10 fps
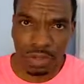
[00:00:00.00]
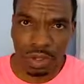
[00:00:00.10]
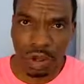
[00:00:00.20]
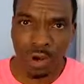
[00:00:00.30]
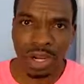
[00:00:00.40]

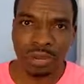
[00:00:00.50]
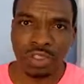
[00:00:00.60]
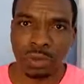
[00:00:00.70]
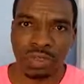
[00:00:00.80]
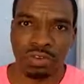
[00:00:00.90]
call out your
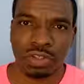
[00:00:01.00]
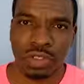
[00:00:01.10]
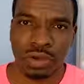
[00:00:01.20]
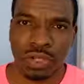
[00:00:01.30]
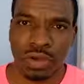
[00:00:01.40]
specific
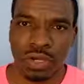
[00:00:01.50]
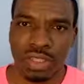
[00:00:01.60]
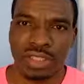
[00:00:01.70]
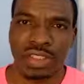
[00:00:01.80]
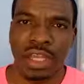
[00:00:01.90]
target
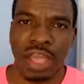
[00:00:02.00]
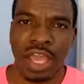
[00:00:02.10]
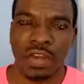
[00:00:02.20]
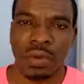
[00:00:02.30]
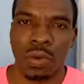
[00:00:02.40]
audience
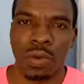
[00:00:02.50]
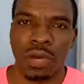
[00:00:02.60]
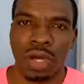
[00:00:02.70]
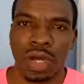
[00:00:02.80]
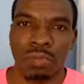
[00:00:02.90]
and or
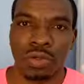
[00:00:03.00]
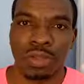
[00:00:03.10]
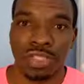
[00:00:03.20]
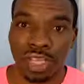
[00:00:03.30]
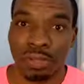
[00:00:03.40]

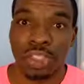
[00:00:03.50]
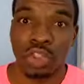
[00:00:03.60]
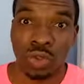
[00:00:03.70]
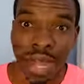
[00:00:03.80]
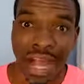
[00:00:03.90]
tell them that
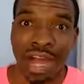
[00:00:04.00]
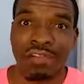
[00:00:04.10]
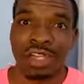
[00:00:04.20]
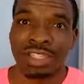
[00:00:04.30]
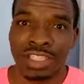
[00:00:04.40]
you have
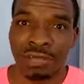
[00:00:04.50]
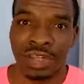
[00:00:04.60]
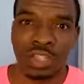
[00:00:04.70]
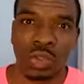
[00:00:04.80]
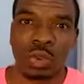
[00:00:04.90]
something
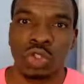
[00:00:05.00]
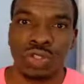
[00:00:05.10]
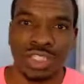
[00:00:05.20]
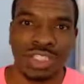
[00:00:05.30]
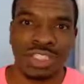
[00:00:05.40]
that's going to
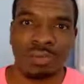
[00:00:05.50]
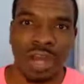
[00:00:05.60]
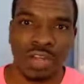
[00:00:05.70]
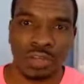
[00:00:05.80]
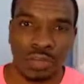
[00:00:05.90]
teach them
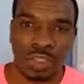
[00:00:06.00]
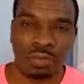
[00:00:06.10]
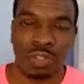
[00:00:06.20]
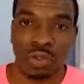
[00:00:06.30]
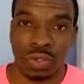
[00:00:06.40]
how to do
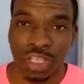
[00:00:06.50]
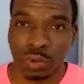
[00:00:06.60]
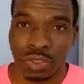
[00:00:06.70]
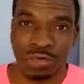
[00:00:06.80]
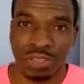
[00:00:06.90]
something. So in this
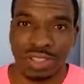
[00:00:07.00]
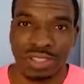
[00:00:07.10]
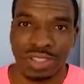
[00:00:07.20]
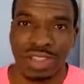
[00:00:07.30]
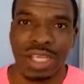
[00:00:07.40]
specific
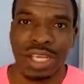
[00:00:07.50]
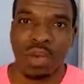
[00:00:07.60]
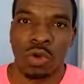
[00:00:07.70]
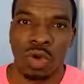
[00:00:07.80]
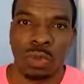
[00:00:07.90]
instance,
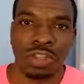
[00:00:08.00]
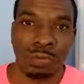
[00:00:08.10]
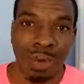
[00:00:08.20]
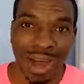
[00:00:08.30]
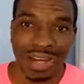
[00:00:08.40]
going with the
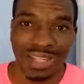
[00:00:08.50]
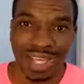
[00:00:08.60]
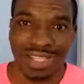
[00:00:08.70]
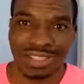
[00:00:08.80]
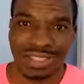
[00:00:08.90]

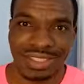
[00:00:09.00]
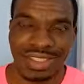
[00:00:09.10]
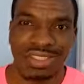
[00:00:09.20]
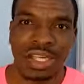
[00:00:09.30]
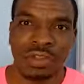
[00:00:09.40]
podcast
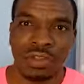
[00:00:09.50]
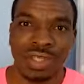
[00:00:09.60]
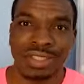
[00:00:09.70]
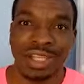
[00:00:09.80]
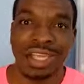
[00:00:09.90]
instance, you
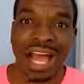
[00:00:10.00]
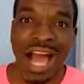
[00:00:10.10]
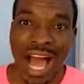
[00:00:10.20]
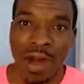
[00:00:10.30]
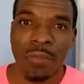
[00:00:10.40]
can say
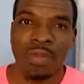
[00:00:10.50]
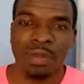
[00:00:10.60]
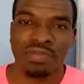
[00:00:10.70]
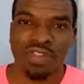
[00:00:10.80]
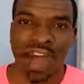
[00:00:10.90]

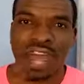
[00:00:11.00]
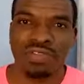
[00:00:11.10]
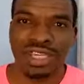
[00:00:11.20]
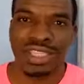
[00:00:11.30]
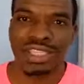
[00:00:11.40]
5
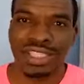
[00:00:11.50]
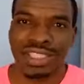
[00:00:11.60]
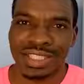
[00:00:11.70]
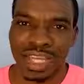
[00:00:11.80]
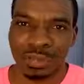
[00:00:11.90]
easy
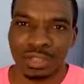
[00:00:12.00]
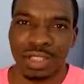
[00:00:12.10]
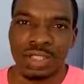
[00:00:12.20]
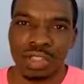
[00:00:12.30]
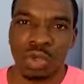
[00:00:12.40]
steps
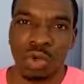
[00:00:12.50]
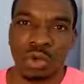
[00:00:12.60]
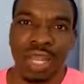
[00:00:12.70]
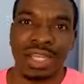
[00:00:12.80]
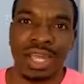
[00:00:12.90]
to
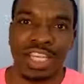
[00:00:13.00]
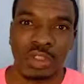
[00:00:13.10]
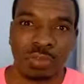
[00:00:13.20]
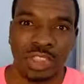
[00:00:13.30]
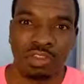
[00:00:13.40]
create a
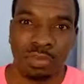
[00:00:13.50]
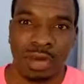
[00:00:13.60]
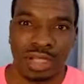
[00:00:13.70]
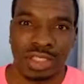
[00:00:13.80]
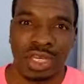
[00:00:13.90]
specific
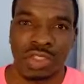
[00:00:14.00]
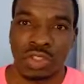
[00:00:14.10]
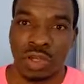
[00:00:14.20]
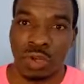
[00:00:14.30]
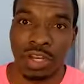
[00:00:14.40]
podcast.
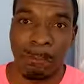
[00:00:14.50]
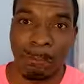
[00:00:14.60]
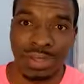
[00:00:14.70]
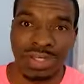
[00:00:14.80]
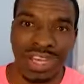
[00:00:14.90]
You can go ahead and
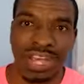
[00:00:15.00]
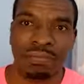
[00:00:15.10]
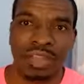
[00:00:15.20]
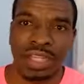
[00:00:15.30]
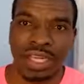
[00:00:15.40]
put
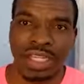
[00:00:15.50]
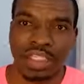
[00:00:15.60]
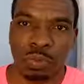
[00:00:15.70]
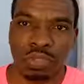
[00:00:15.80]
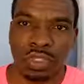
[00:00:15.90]
that in
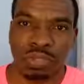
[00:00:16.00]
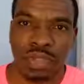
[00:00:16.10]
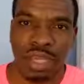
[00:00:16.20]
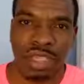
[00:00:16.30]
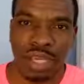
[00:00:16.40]

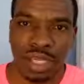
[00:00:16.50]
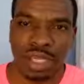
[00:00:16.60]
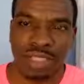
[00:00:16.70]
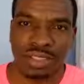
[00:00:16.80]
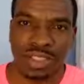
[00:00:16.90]
the
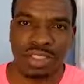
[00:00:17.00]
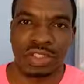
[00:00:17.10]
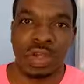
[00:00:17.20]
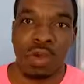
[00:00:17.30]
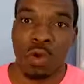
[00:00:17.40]
headline
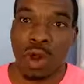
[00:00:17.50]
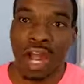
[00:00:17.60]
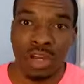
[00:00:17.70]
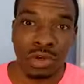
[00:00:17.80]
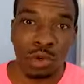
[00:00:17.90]
section, or
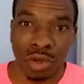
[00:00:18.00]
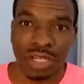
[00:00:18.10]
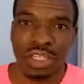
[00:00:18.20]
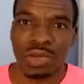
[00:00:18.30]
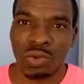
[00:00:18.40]
how to
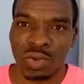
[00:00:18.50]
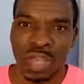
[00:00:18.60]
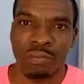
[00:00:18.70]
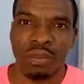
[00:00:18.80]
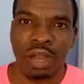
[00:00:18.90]
quickly
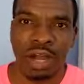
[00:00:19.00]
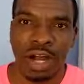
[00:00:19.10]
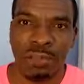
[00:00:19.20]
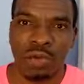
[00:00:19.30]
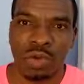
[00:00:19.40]
create
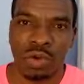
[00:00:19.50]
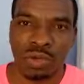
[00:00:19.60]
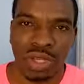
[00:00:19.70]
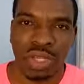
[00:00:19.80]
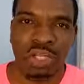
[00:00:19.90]

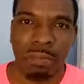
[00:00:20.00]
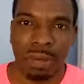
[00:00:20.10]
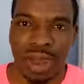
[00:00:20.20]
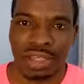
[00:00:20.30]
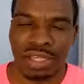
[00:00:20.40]
a
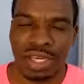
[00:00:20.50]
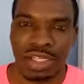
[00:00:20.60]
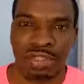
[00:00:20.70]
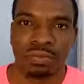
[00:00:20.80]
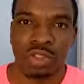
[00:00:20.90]

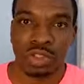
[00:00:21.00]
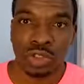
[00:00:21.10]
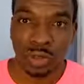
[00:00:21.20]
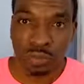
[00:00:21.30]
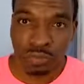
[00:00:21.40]
podcast.
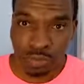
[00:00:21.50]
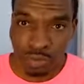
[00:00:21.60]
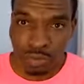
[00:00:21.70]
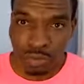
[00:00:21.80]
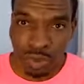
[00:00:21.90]
So
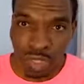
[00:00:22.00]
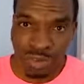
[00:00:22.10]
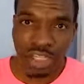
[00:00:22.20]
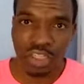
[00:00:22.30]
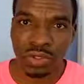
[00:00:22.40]

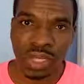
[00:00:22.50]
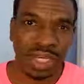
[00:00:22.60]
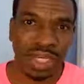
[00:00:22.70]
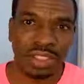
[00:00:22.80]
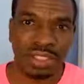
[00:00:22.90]
that's your
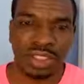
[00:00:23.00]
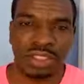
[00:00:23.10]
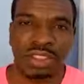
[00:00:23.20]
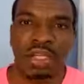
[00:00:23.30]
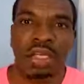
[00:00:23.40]
headline
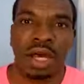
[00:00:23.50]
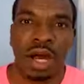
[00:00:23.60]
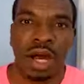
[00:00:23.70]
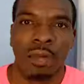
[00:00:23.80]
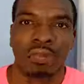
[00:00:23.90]
section.
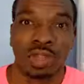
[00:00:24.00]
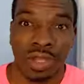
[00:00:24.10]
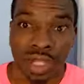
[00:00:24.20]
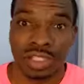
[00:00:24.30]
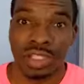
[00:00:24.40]
So
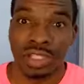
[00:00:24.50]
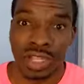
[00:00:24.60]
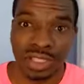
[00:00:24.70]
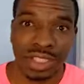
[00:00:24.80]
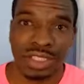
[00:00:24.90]
the
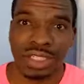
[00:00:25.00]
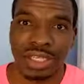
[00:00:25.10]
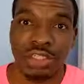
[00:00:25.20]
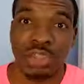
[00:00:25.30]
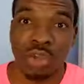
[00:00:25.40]
next section
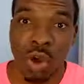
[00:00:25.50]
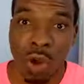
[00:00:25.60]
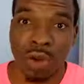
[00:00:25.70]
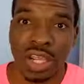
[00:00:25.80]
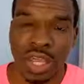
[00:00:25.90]
is you
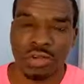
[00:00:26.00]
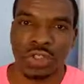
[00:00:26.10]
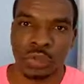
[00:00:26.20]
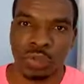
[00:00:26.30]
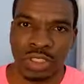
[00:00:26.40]
calling out your
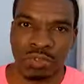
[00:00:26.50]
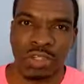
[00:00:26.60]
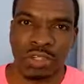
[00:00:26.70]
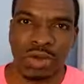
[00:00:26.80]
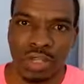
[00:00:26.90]

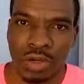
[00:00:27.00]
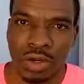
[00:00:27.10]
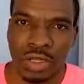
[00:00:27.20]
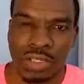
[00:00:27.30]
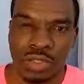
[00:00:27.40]
specific target
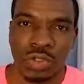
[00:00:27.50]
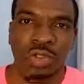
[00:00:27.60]
audience. And you